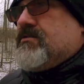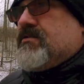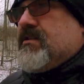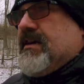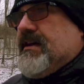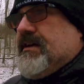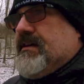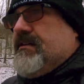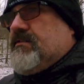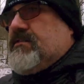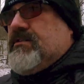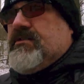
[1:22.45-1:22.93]

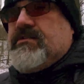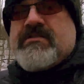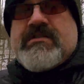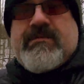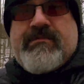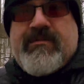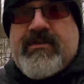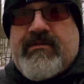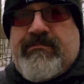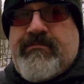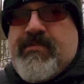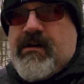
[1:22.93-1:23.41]
try and lose
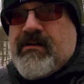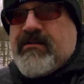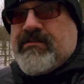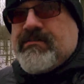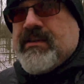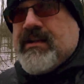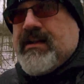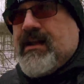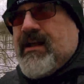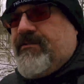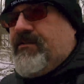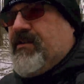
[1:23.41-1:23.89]
some of the bulk
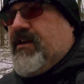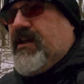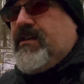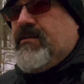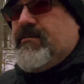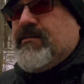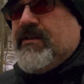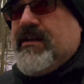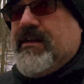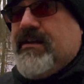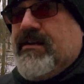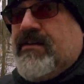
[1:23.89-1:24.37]
that I've
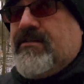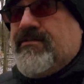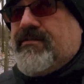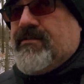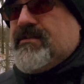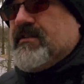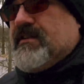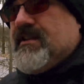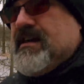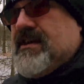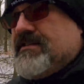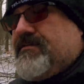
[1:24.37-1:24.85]
accumulated over
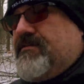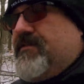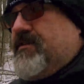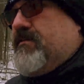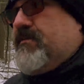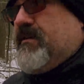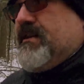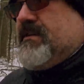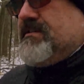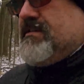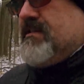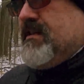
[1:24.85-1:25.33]
the last few
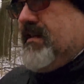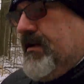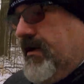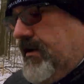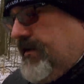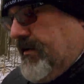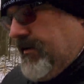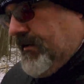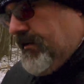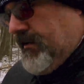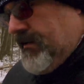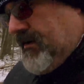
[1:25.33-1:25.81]
months,
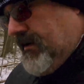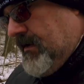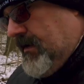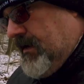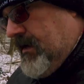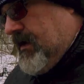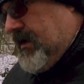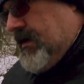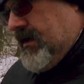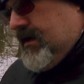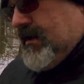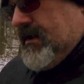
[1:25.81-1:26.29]

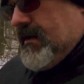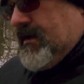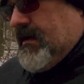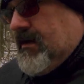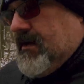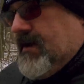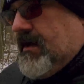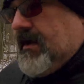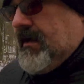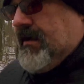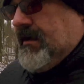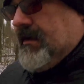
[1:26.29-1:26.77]

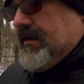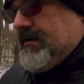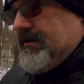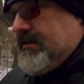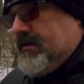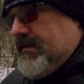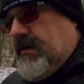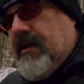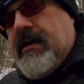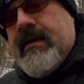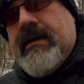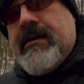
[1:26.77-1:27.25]

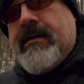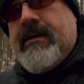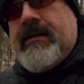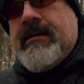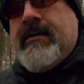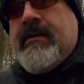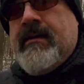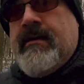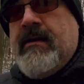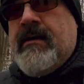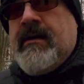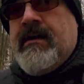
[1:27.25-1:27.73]
and
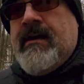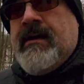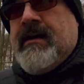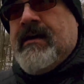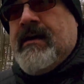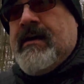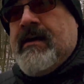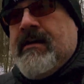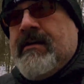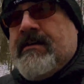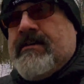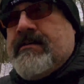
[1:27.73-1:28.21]

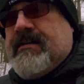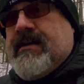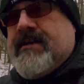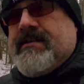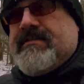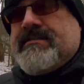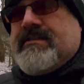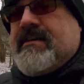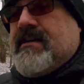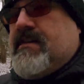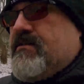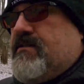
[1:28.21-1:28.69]

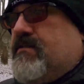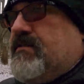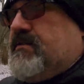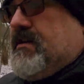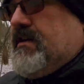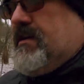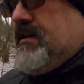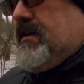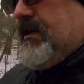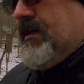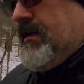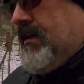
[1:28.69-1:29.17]
test out
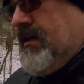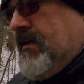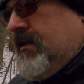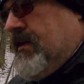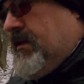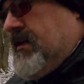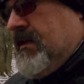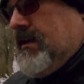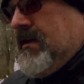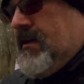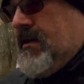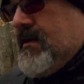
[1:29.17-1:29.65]

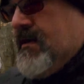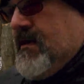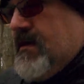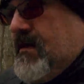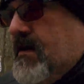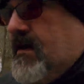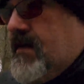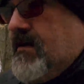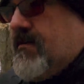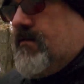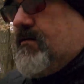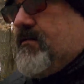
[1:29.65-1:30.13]

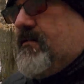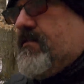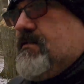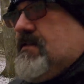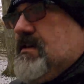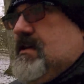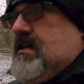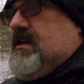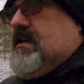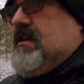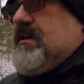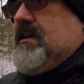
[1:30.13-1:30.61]

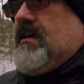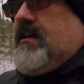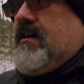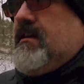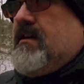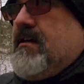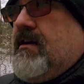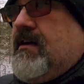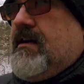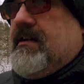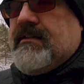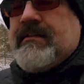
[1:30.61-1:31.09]
the
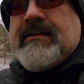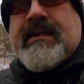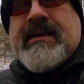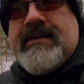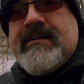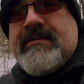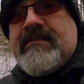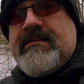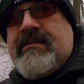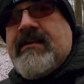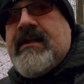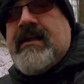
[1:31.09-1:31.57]

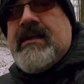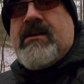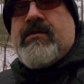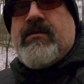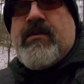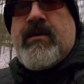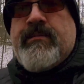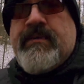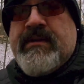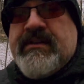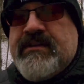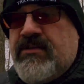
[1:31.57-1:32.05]
Enlightened
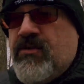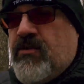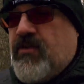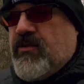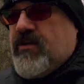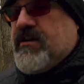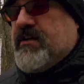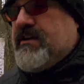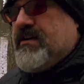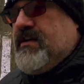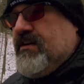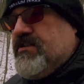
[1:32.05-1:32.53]
equipment
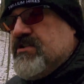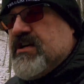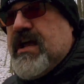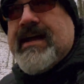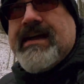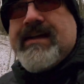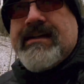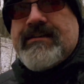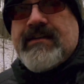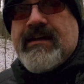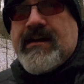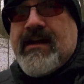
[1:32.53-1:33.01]
Torrid
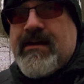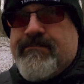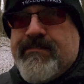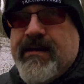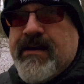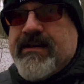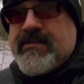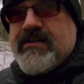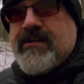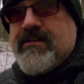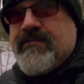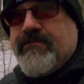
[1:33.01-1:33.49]
jacket that I
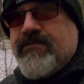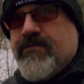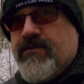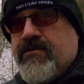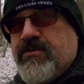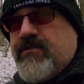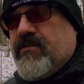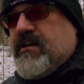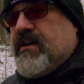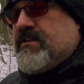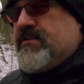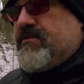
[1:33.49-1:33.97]
picked up for
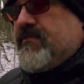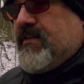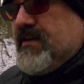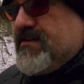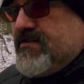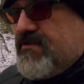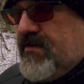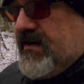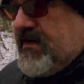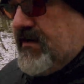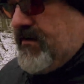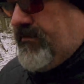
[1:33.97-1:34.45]
the Great Divide
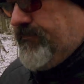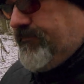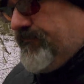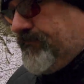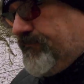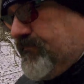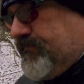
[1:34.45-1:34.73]
Trail.